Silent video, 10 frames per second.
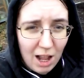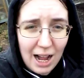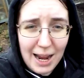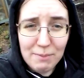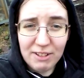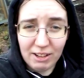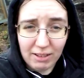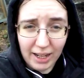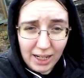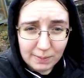I am
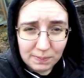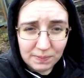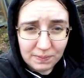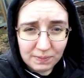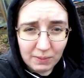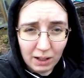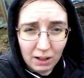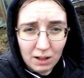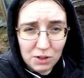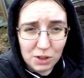filthy,
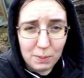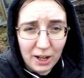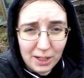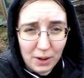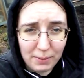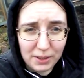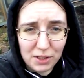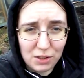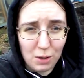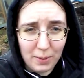which is partly why I'm going
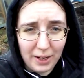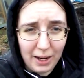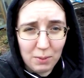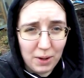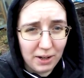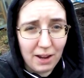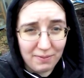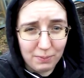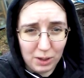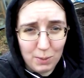to stop here. 1,
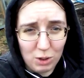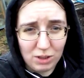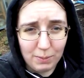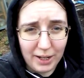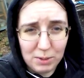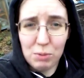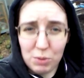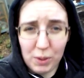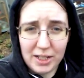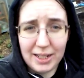I've put the box in place, which
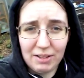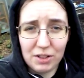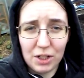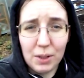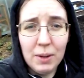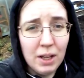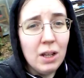is what I set out to do.